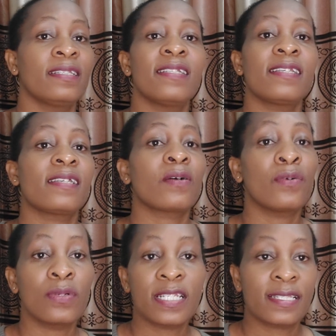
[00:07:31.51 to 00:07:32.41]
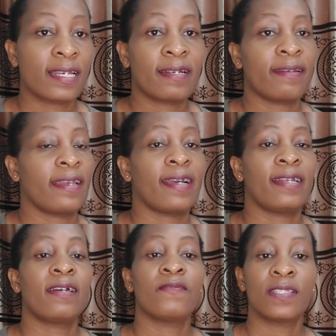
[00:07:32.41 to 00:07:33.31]
This is a good
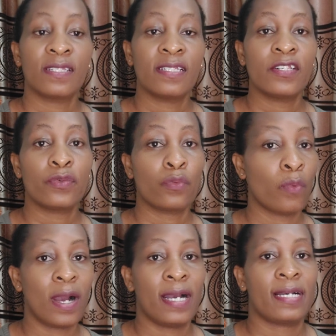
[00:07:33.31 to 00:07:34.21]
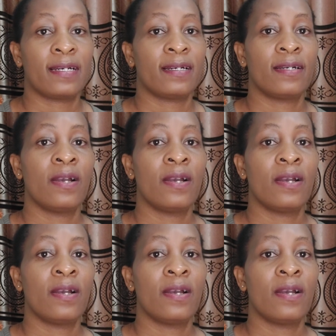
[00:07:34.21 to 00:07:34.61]
technique and I've seen it work.